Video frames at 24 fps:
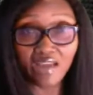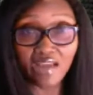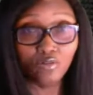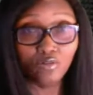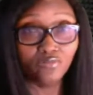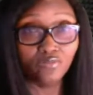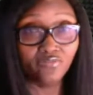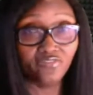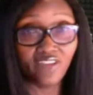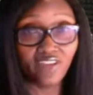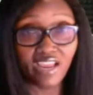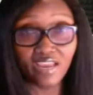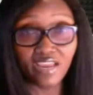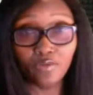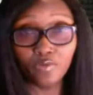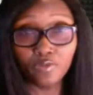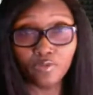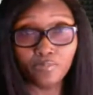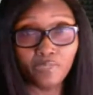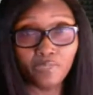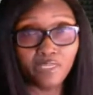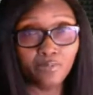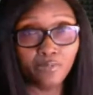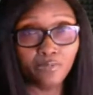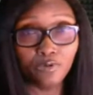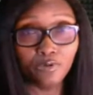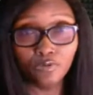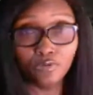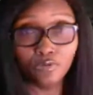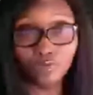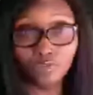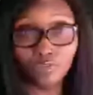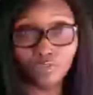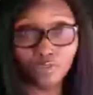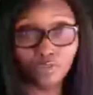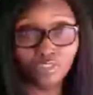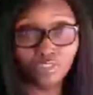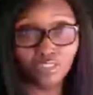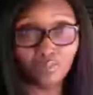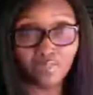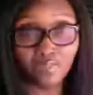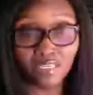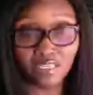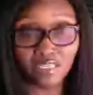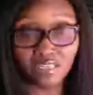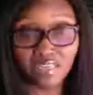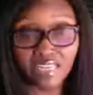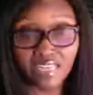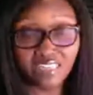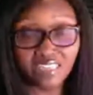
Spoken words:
I don't fight with people on social media.